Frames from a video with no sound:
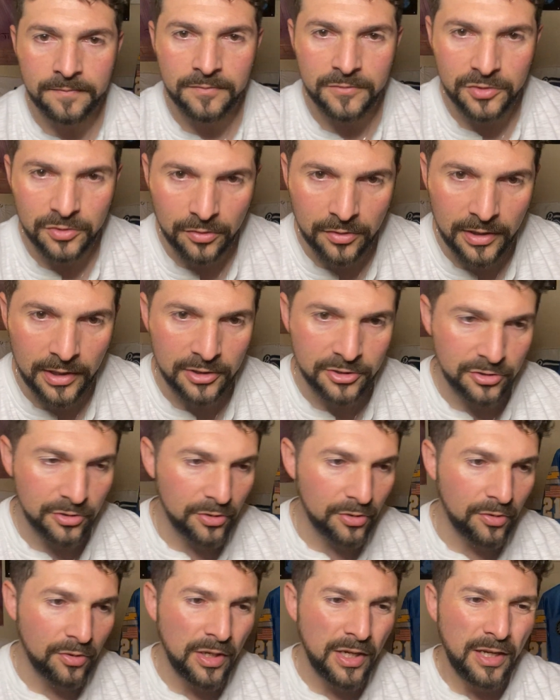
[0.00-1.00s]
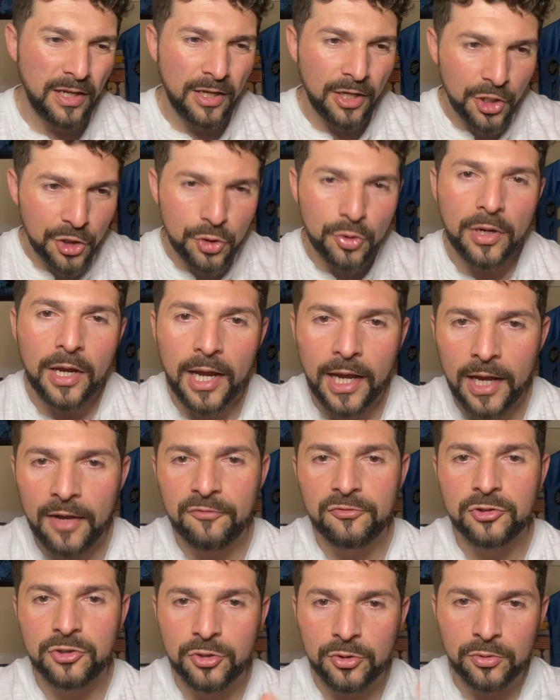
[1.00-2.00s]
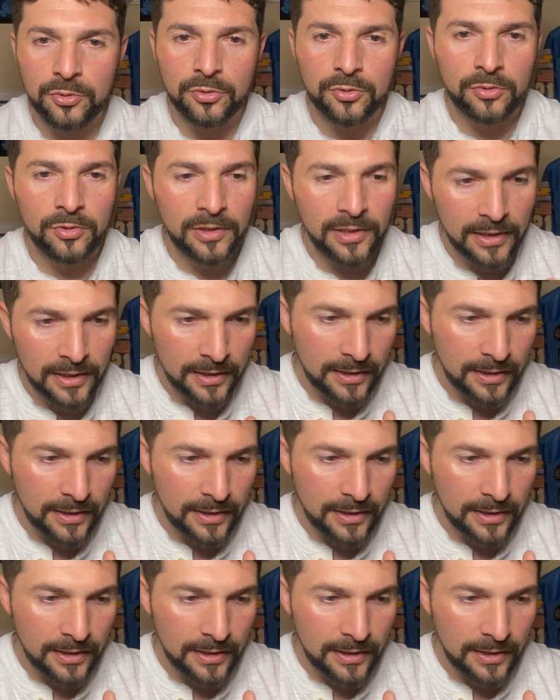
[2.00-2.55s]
So you have two